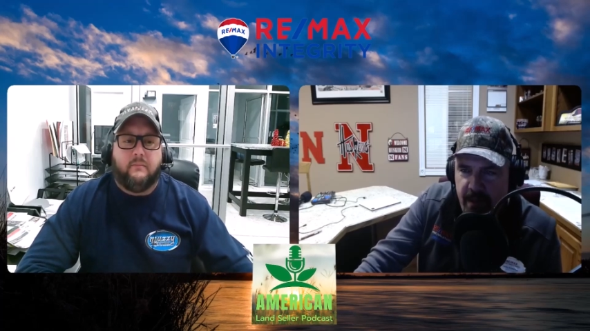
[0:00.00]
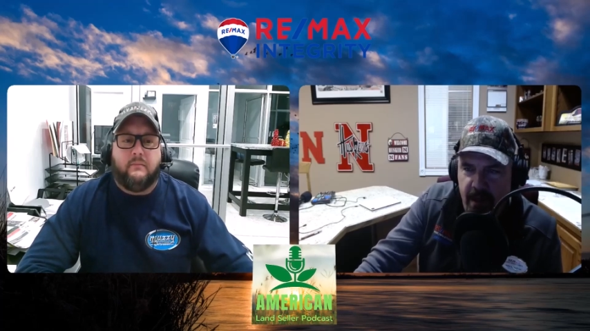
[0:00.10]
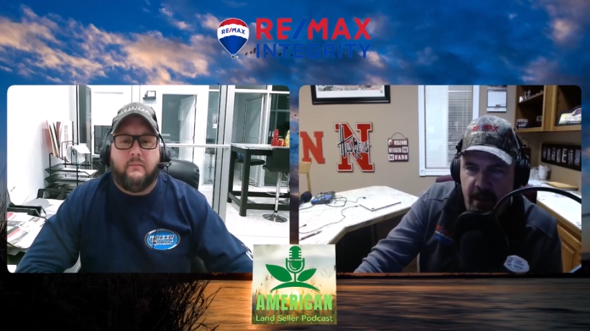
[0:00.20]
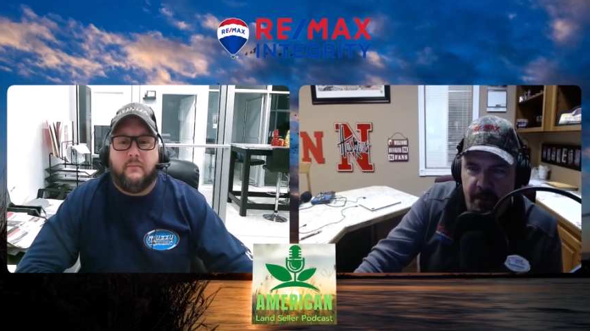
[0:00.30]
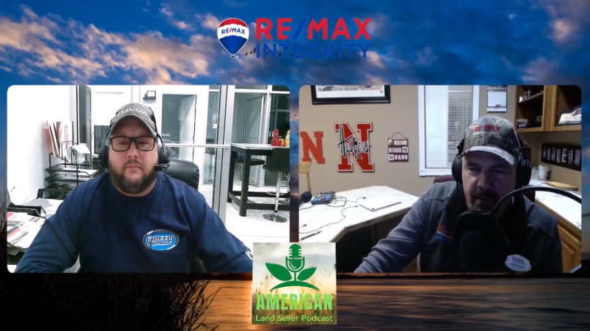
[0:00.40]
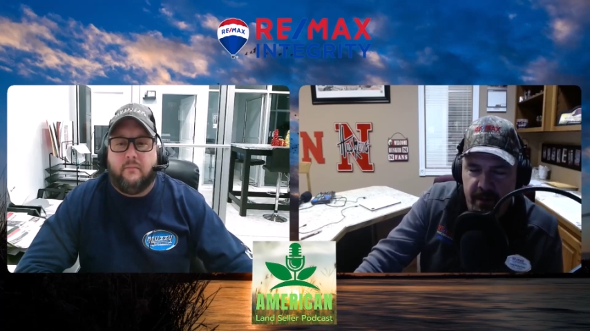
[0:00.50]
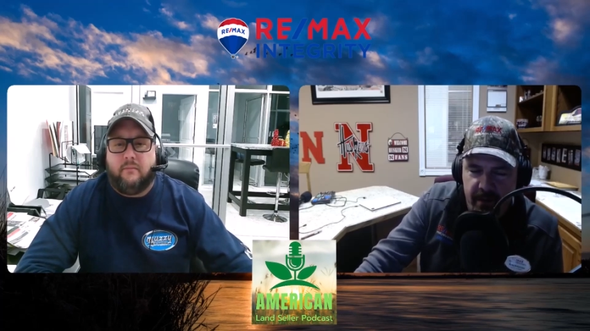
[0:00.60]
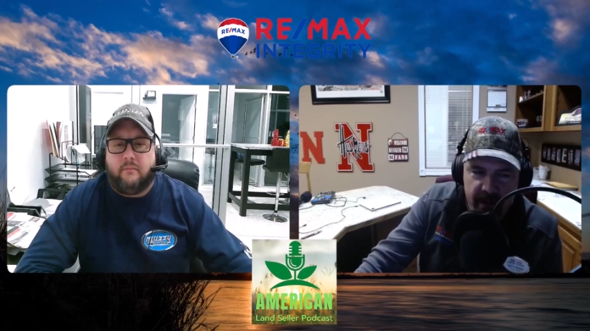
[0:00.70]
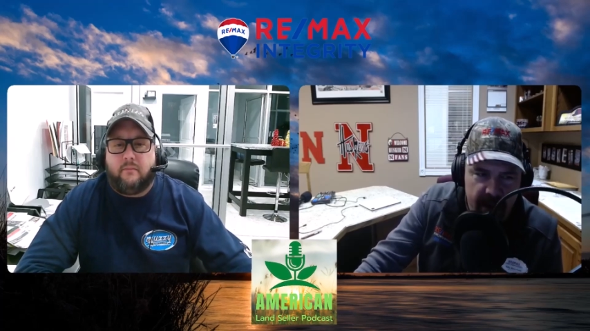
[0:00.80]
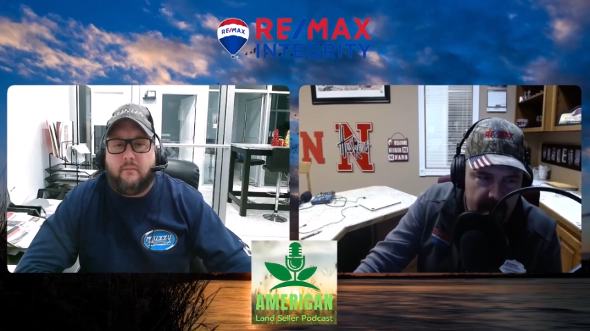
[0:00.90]
Speaker 1: Um,
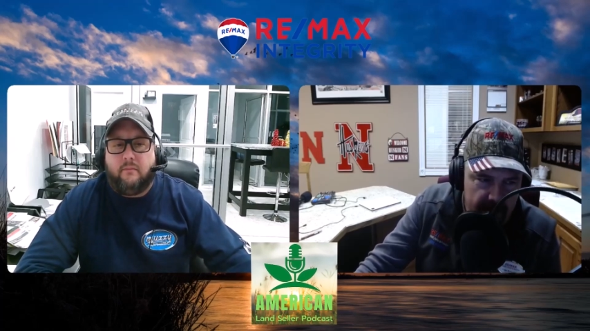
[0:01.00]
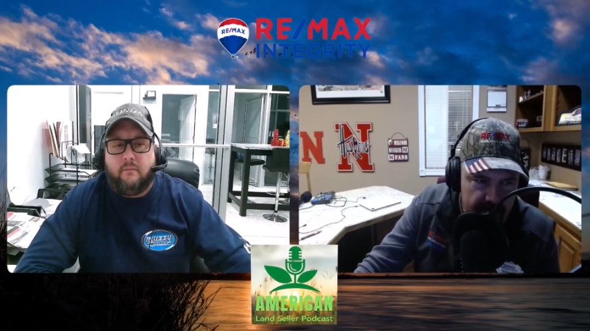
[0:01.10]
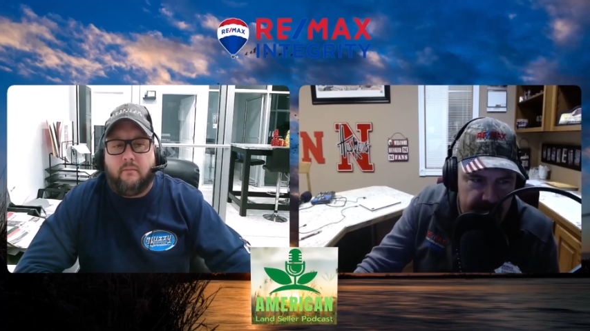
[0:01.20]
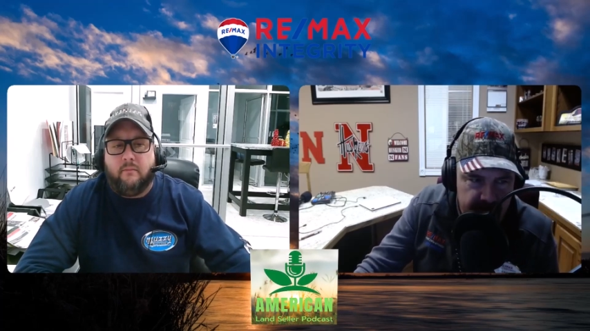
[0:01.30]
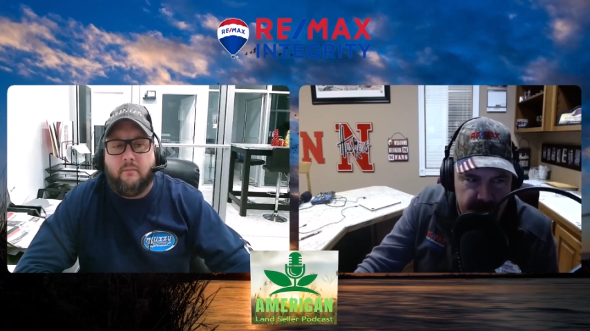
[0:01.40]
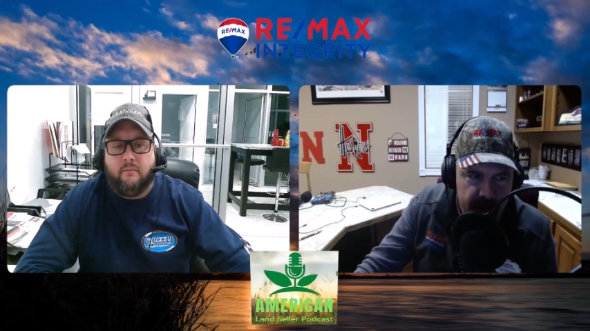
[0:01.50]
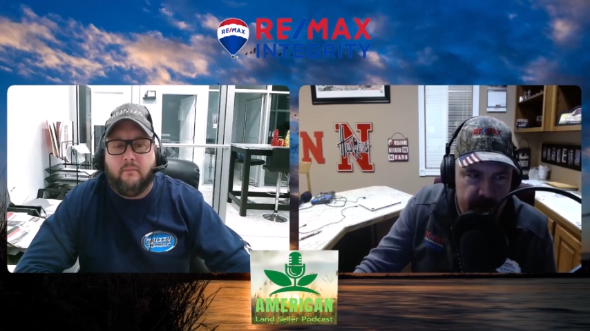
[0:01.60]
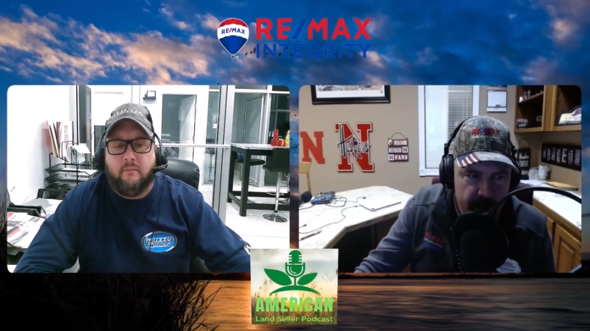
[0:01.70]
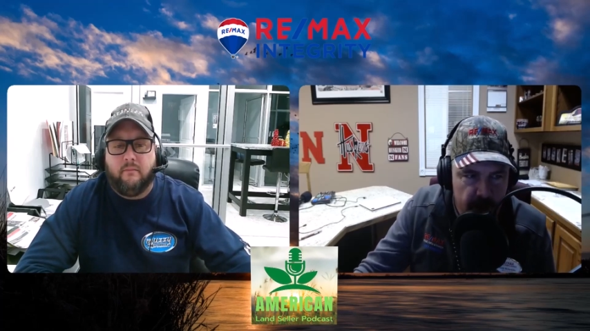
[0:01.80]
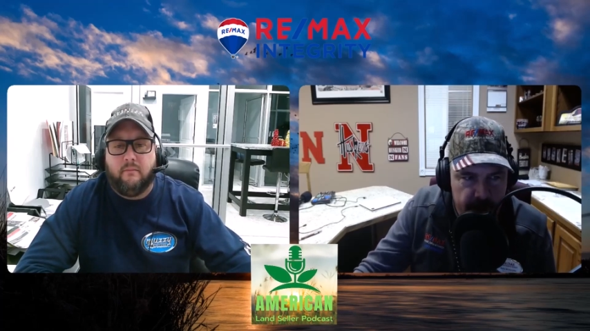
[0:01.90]
and uh, there's a little
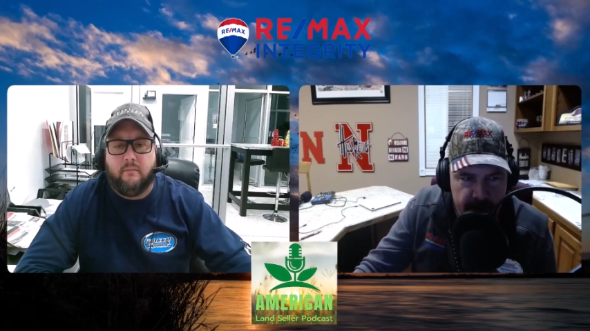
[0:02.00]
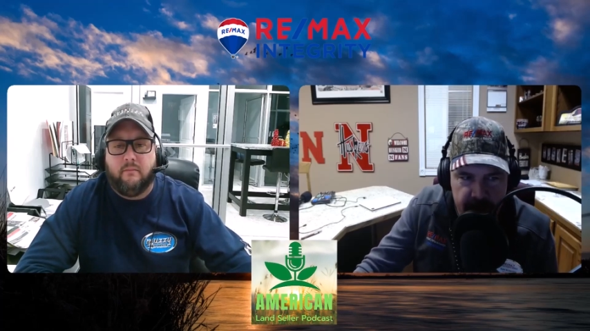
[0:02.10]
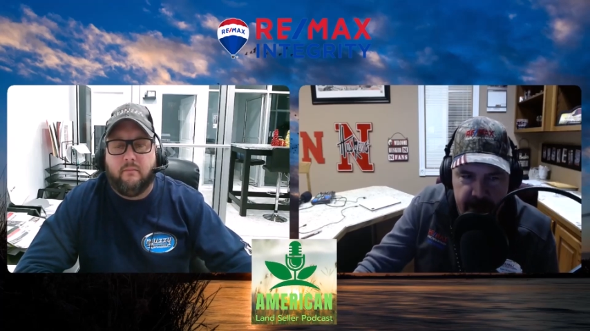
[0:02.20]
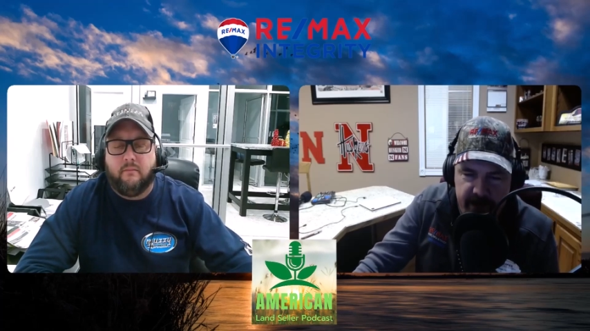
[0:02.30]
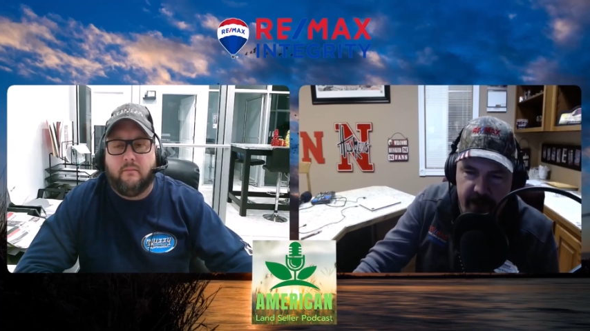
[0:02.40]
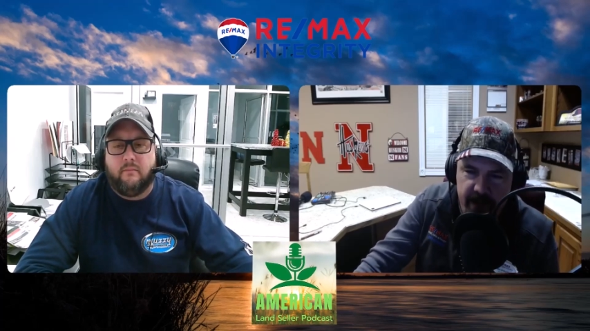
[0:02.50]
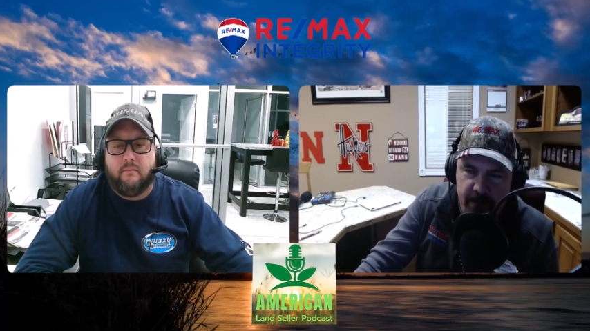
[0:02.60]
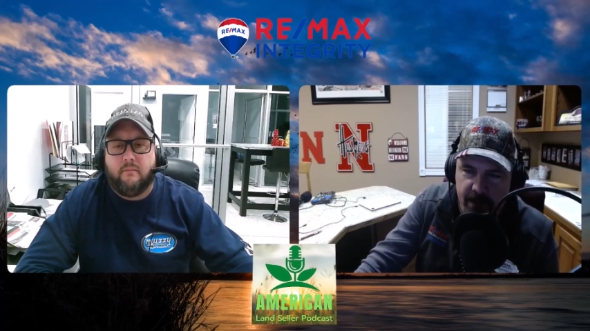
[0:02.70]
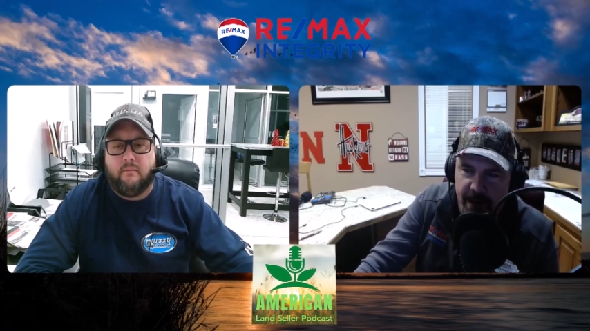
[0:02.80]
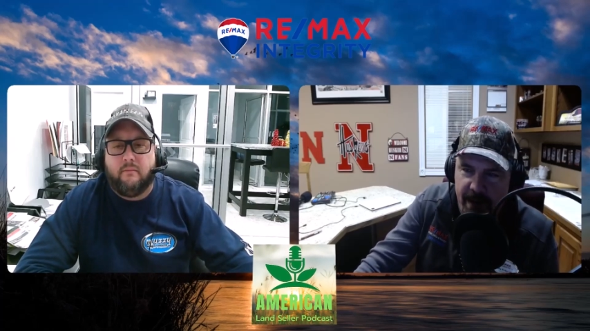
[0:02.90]
bit more about uh,
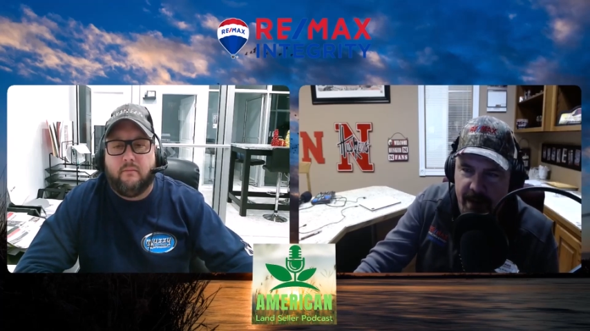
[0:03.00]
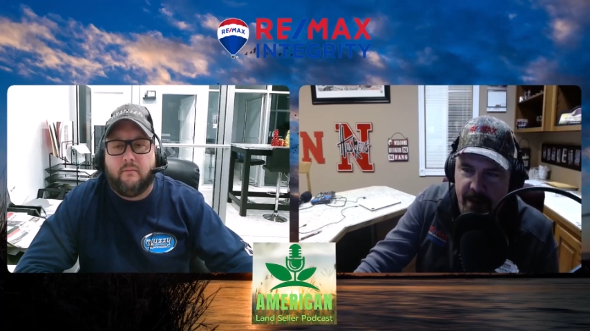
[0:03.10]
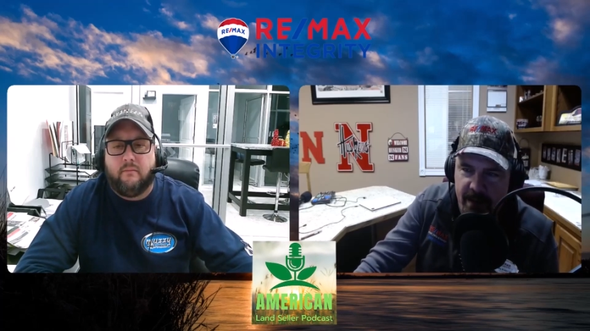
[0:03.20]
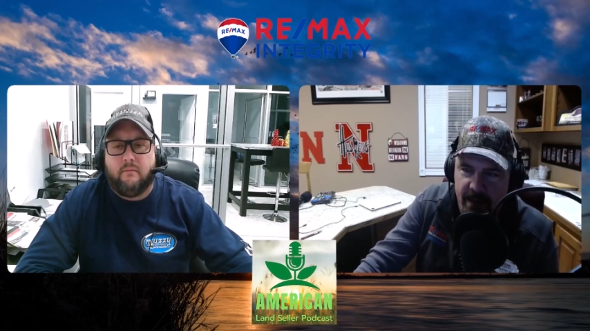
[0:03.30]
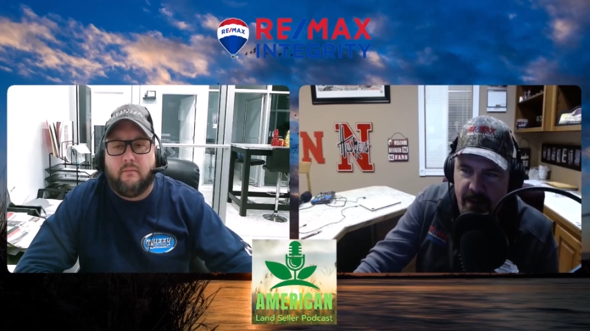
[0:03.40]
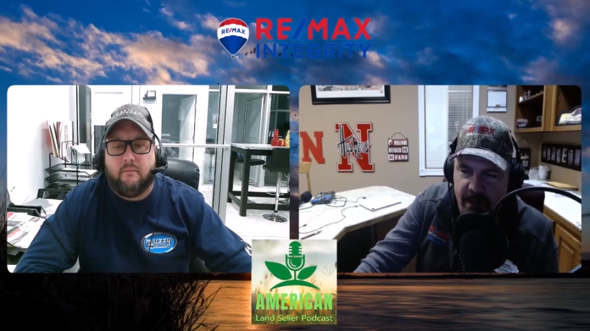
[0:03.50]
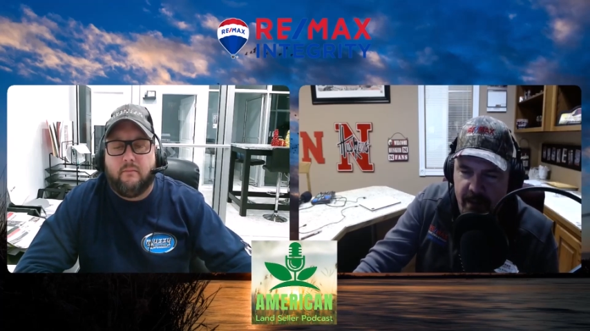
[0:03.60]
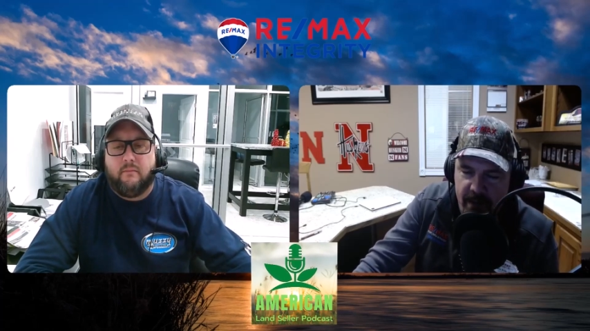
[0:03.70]
Brett in the